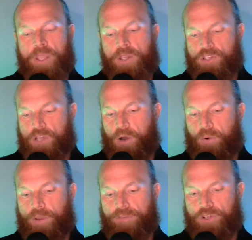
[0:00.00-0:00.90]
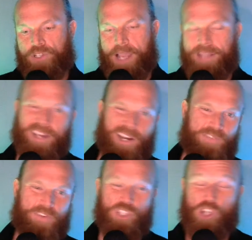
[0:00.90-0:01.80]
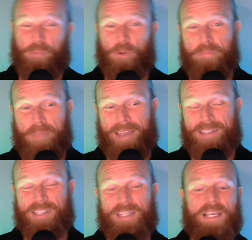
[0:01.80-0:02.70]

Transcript: So if your site's kind of a jumbled mess,